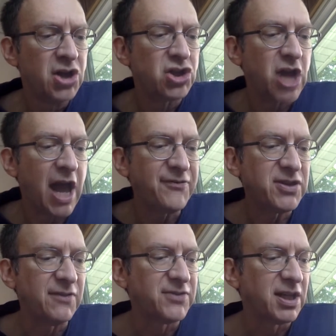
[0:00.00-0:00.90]

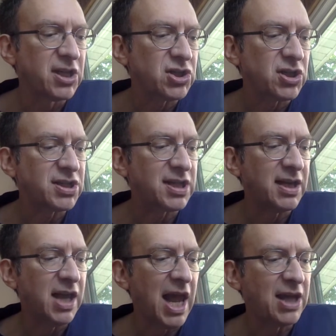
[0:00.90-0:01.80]
Shafts of delicious
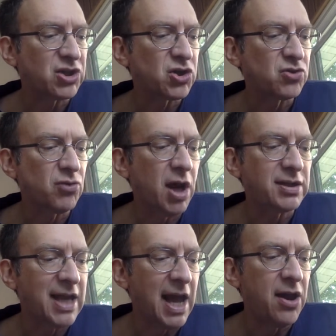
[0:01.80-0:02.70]
sunlight
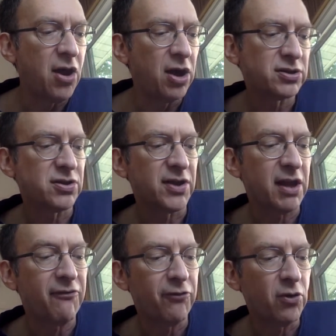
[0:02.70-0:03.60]
struck down onto
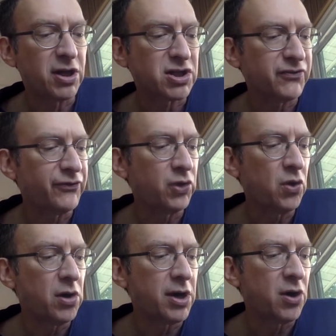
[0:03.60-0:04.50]
the forest
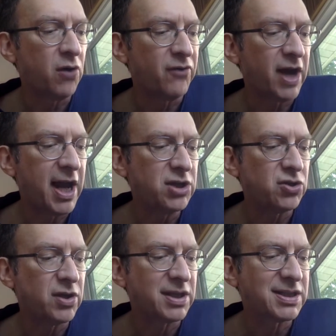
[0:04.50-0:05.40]
floor, and overhead
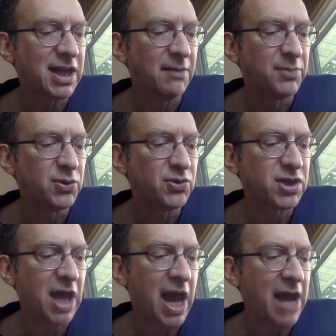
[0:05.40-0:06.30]
you could see a blue
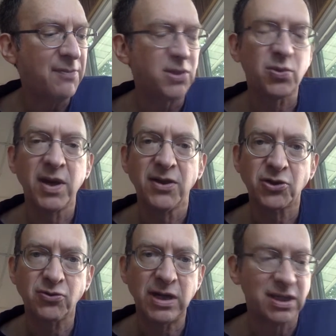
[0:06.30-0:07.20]
sky between the
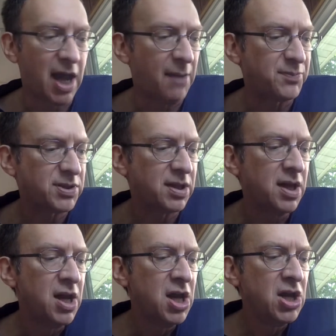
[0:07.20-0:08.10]
treetops.
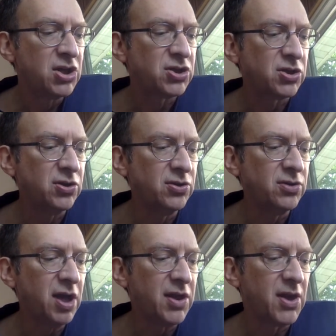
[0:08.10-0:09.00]

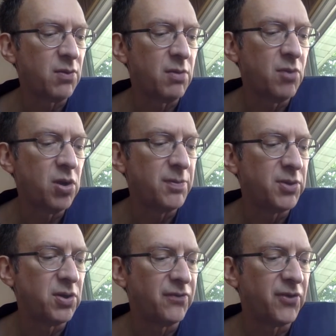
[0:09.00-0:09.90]
Soon, there were more
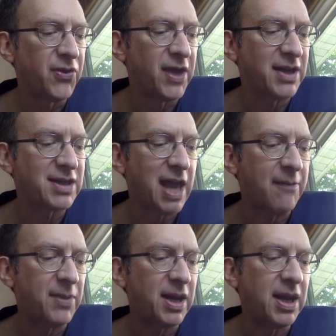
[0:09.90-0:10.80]
beautiful things
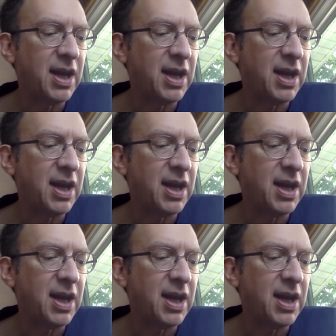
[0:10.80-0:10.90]
happening.